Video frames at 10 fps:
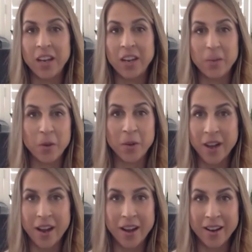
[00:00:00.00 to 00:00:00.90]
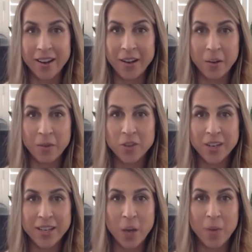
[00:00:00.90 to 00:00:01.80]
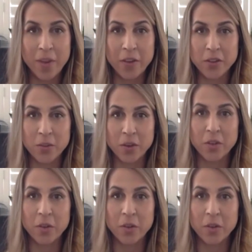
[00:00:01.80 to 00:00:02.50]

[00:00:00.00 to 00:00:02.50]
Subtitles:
through and not, trying to help others work through